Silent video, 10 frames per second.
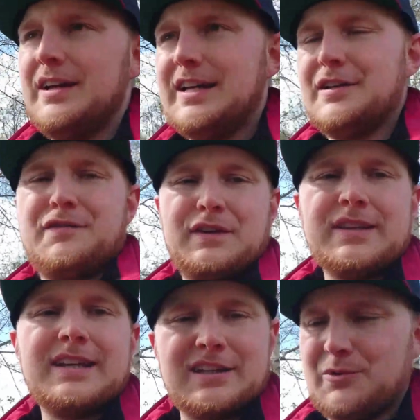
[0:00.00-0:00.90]
And it
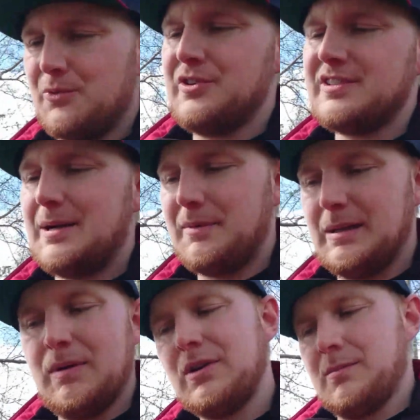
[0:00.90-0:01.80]
felt like there weren't that
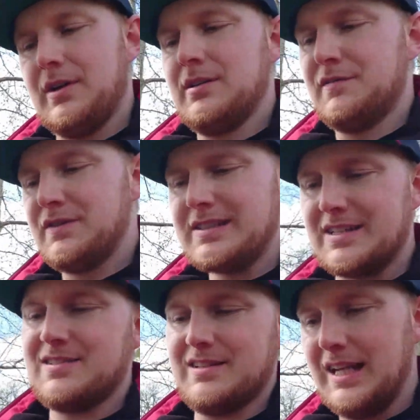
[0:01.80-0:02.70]
many Pokemon. It feels
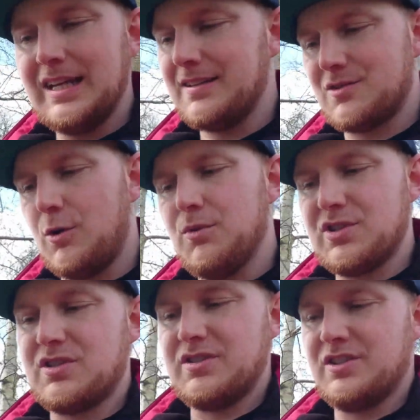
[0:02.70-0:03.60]
like today there's
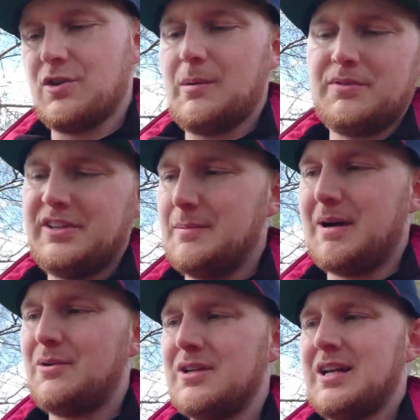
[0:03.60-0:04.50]
almost double the
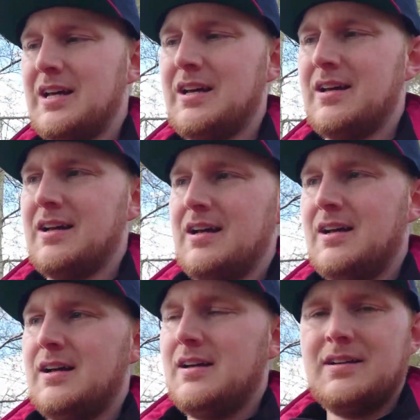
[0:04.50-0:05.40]
amount.
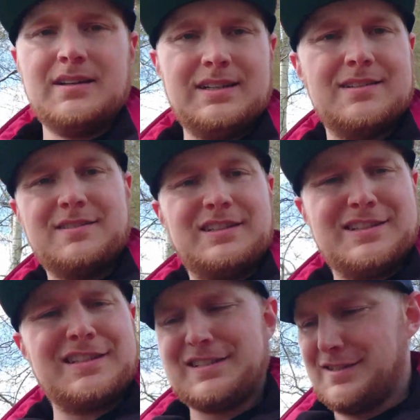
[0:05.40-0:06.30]
And
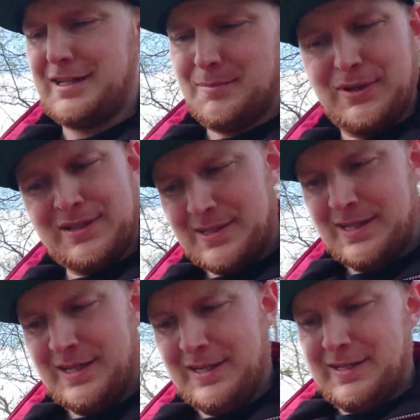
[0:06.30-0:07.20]
it's the same place.
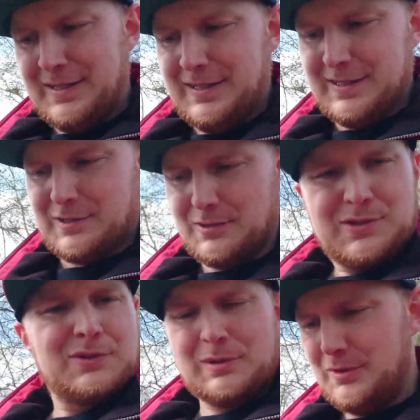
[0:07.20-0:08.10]
It's
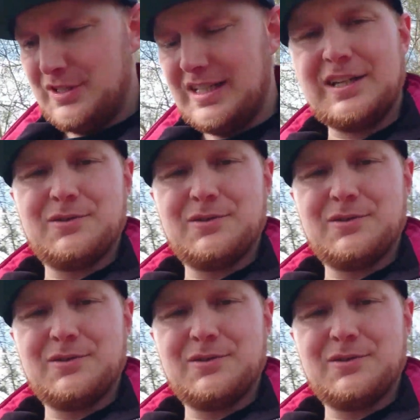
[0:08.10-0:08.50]
also a community day.